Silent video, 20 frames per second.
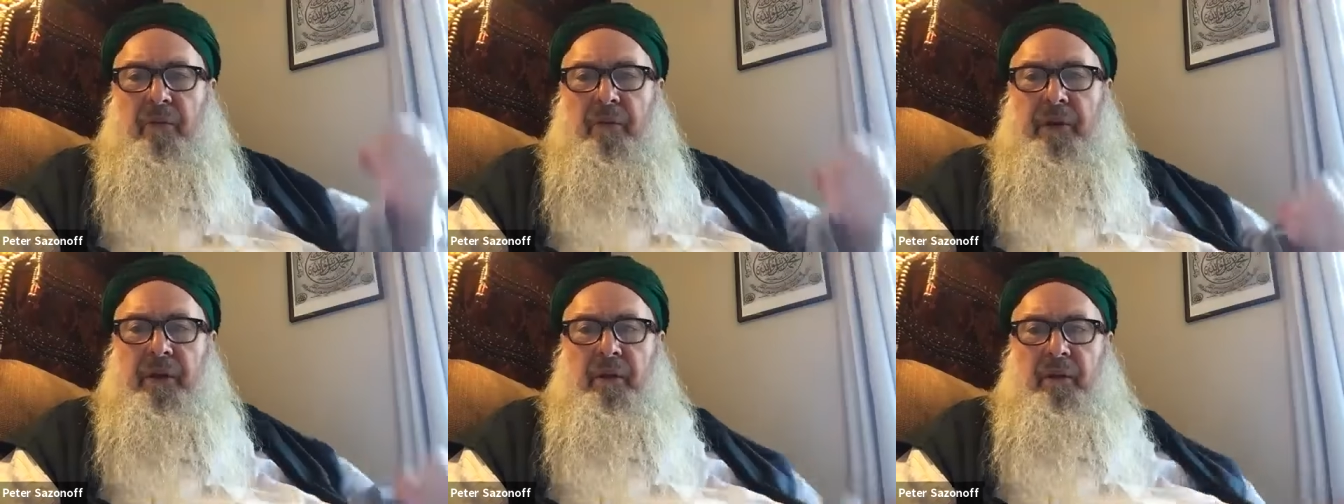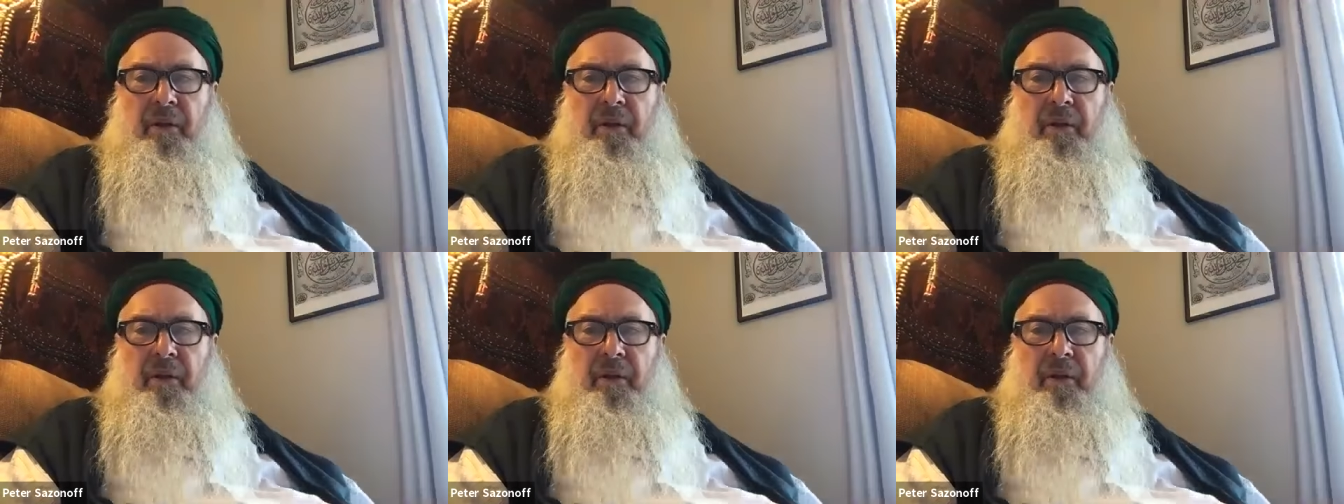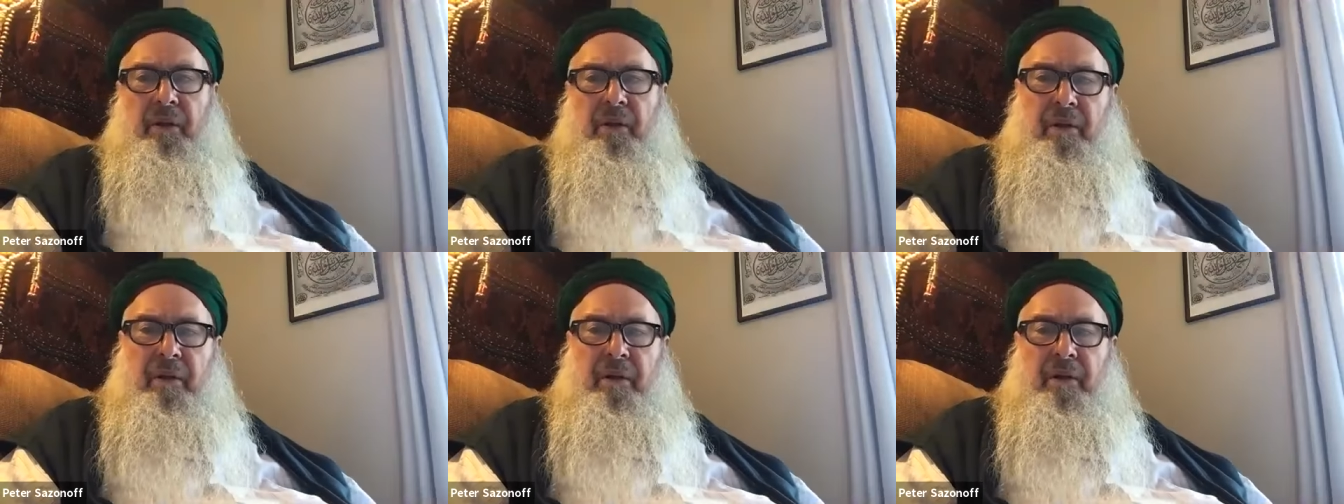their real
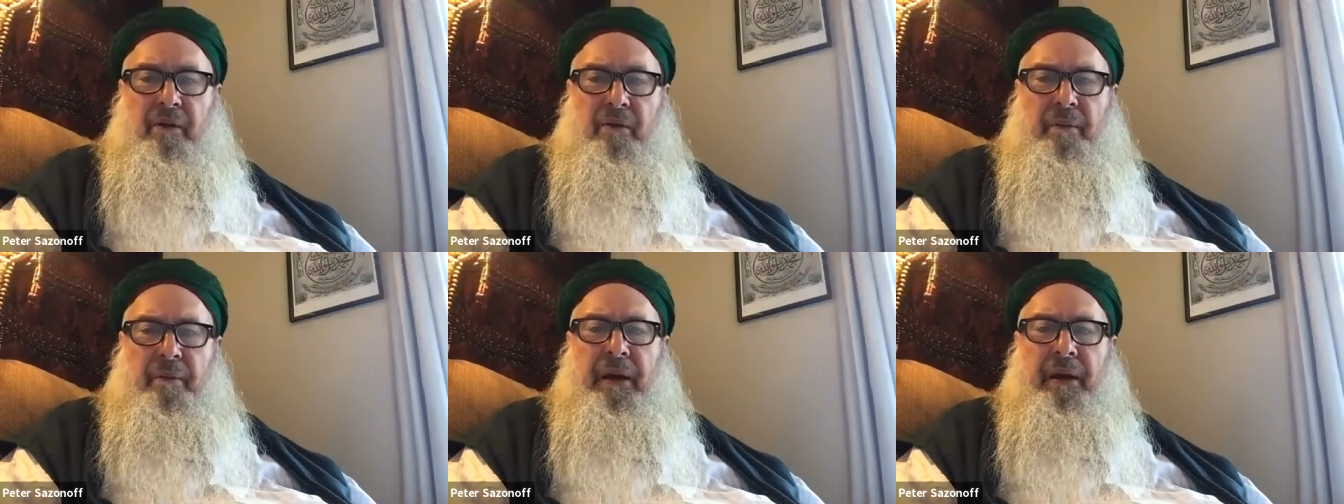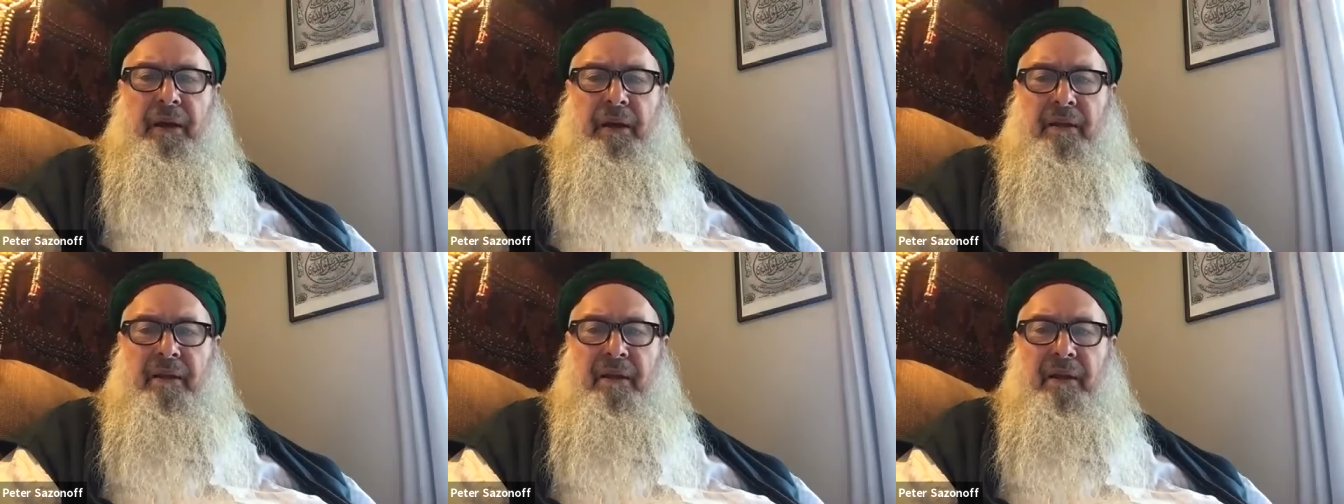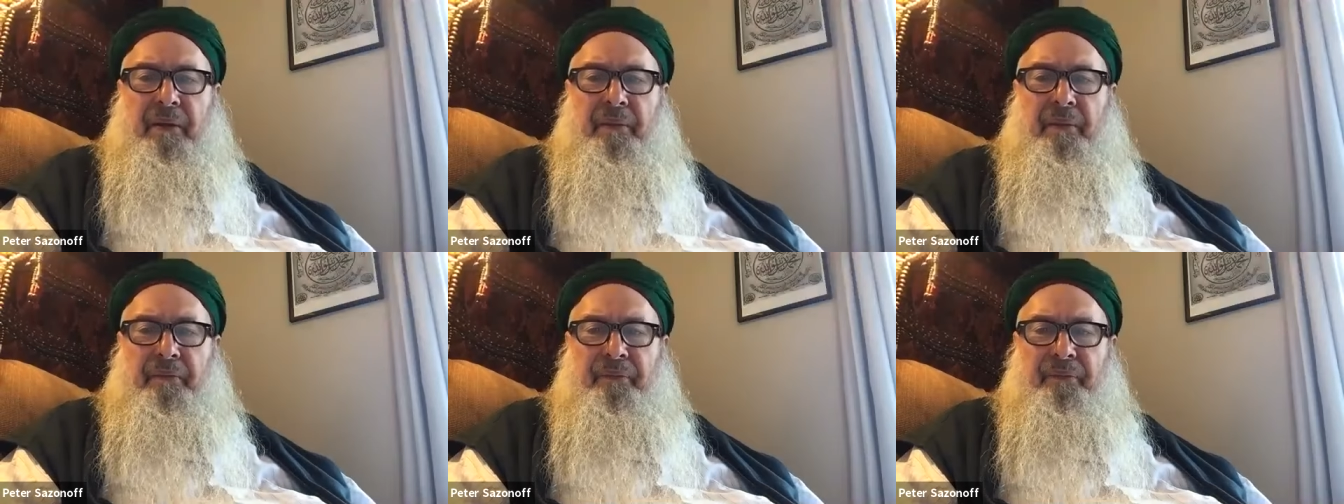
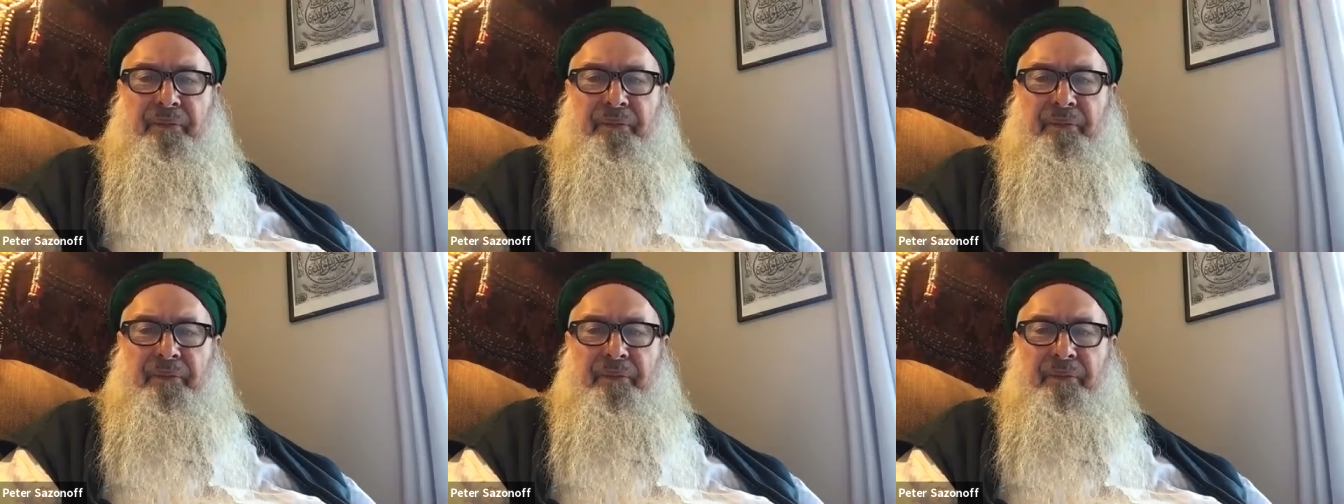humanity?